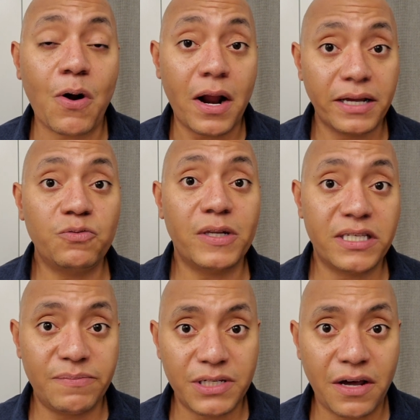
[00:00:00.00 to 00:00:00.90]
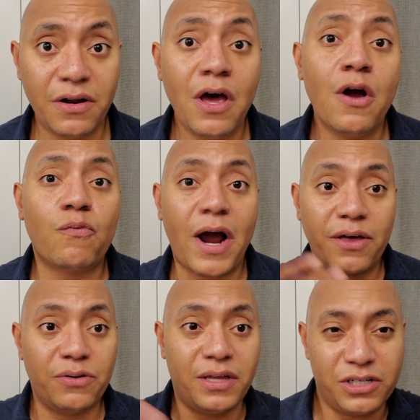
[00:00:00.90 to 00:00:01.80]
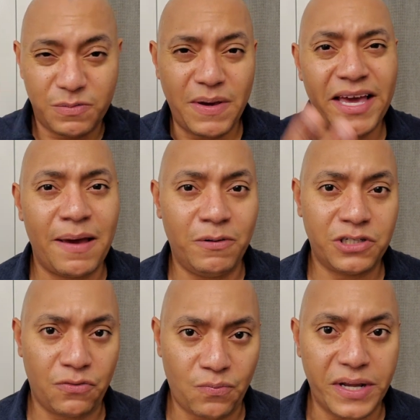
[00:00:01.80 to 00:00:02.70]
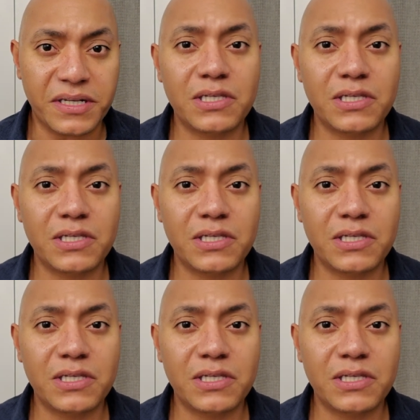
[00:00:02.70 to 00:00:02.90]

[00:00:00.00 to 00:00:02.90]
product once I'm done, rather than just being able to rinse.